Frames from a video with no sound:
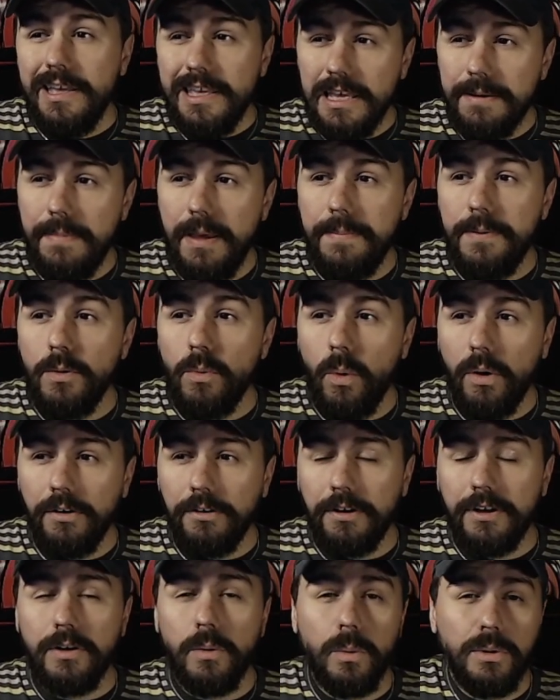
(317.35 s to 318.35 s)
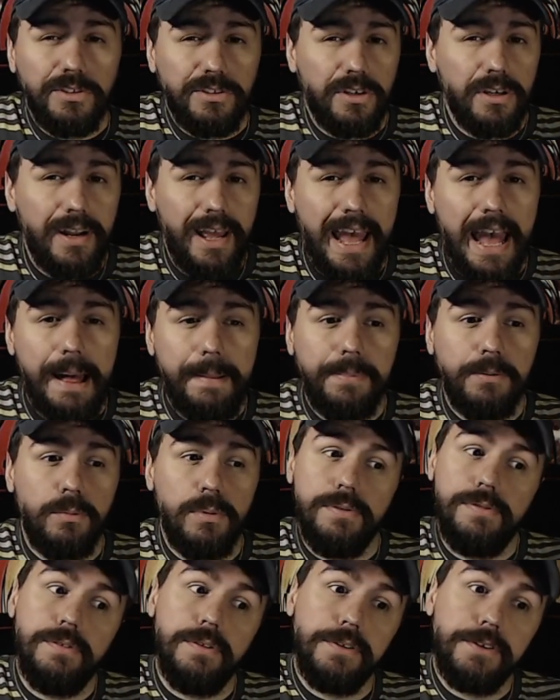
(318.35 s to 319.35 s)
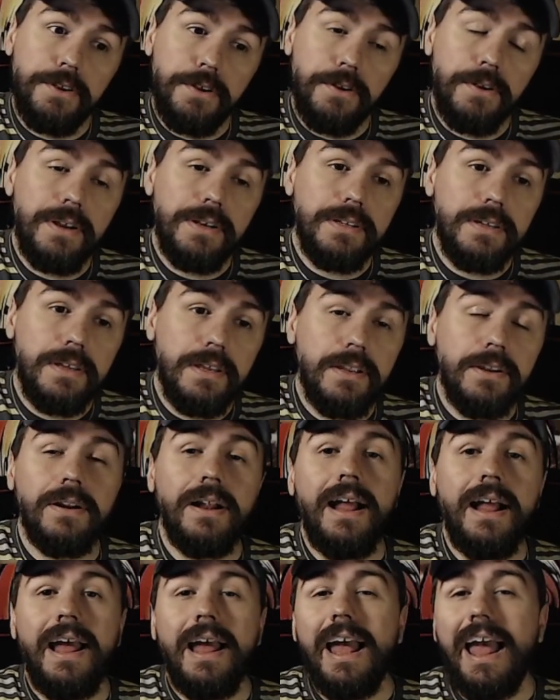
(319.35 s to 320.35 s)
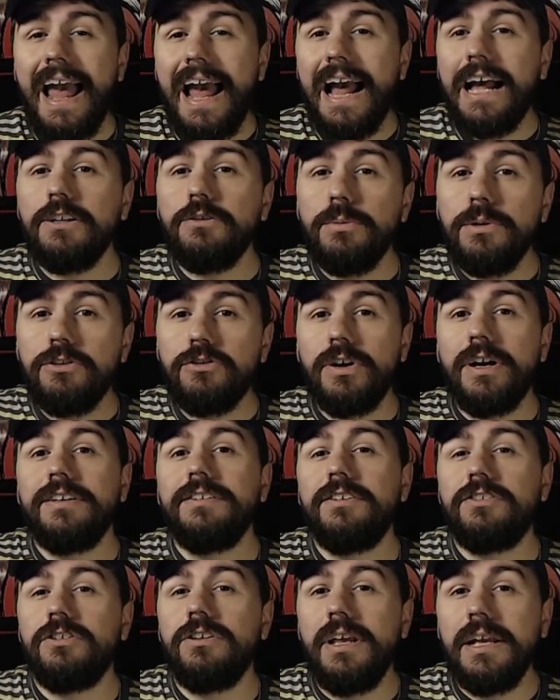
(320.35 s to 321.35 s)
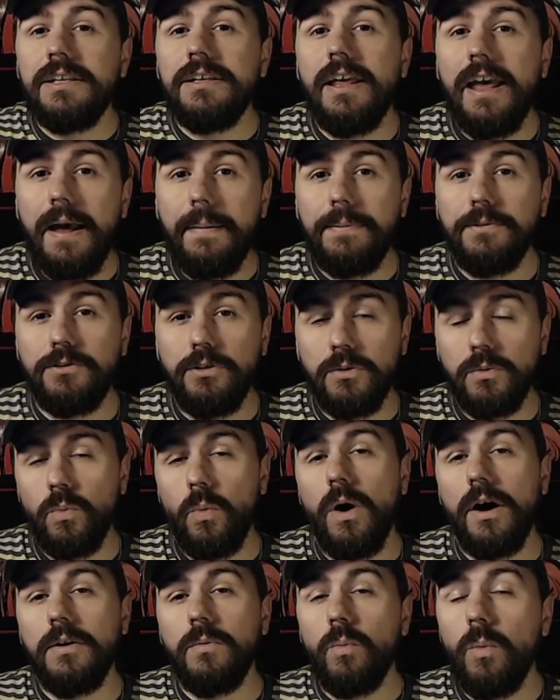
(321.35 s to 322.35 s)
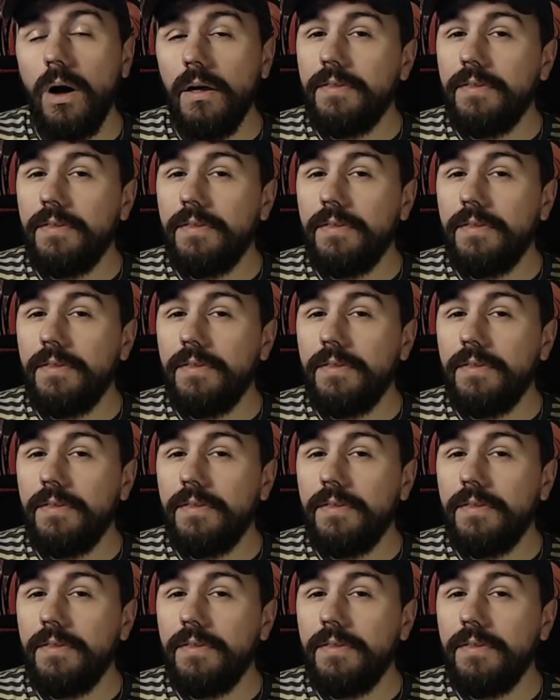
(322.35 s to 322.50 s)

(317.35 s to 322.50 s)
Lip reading: you may be wondering what's going to happen with your current gear as we transition into episode 1.